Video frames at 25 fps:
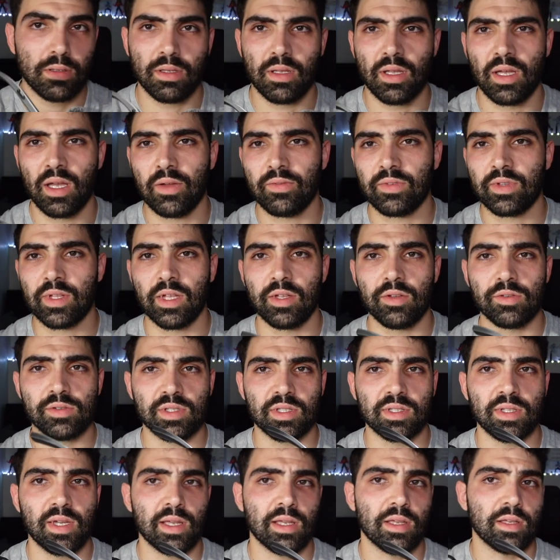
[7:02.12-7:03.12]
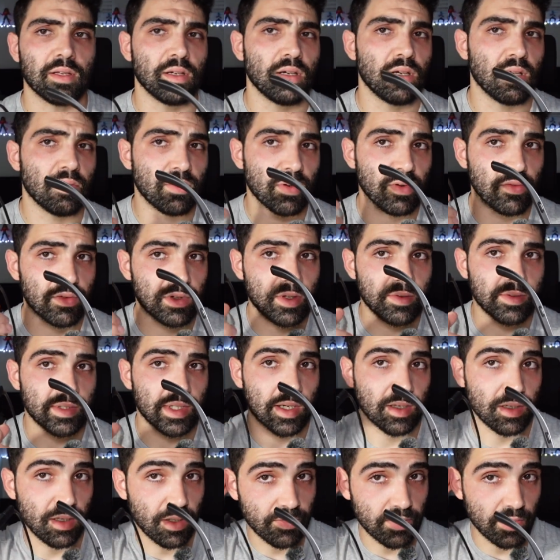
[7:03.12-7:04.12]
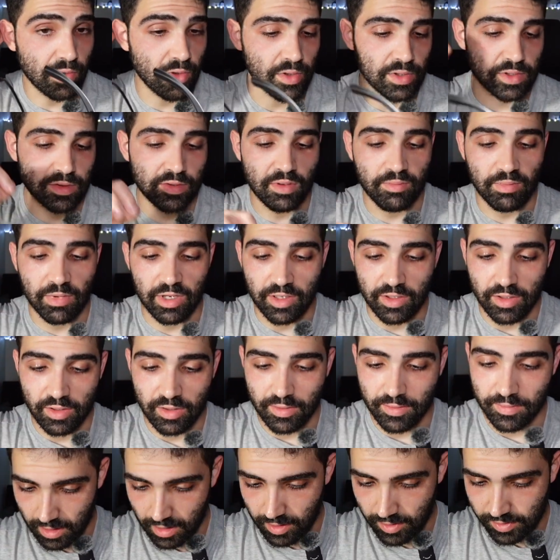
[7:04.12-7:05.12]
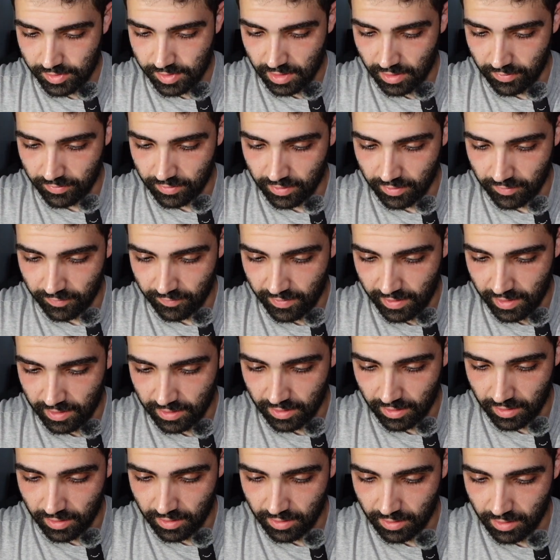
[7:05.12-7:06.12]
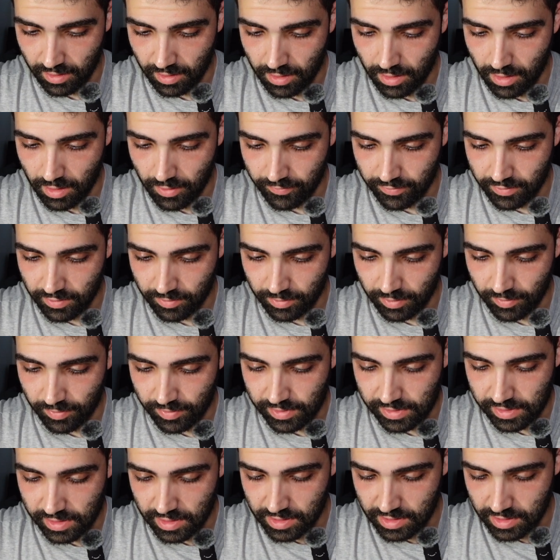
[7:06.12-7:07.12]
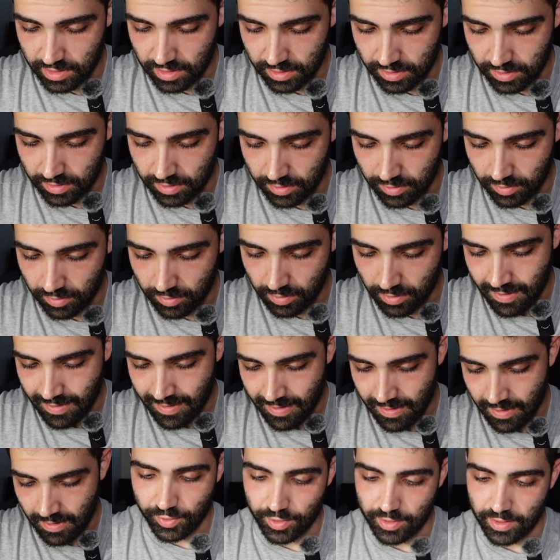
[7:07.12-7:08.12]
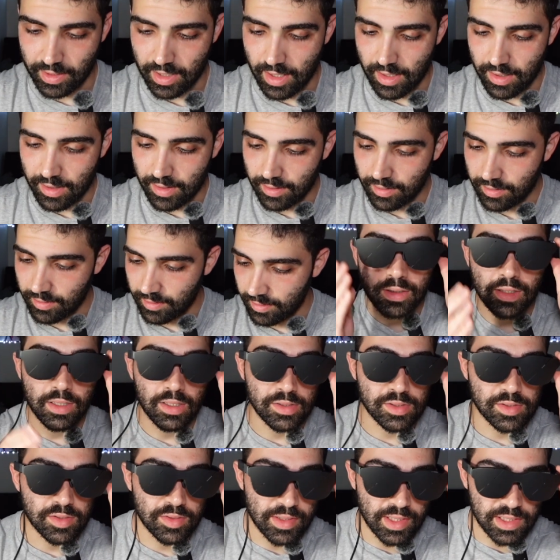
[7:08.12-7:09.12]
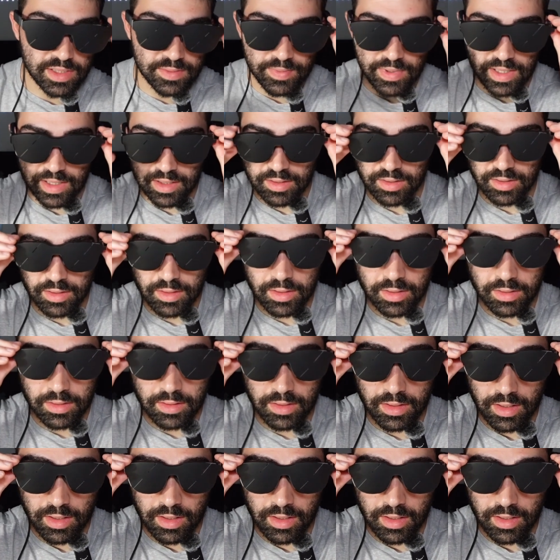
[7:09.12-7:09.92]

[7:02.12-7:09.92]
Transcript: I have to get used to taking it off. Every time I take it off, it hooks around my ear. I also have to find a comfortable position to put that in. Okay, so that's back on.